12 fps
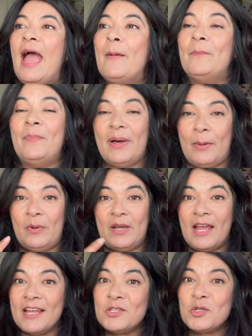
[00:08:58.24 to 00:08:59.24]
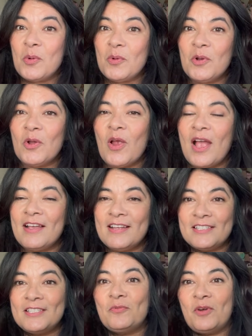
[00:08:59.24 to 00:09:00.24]
but when I showed
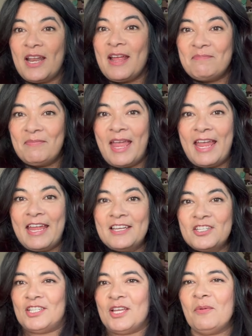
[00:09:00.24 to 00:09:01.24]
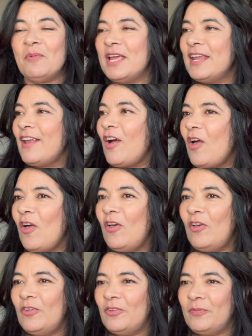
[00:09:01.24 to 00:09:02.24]
her what I made, she went
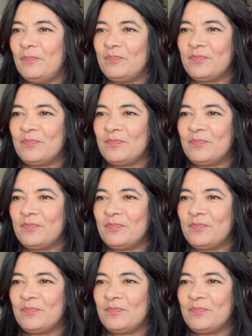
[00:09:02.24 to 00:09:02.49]
all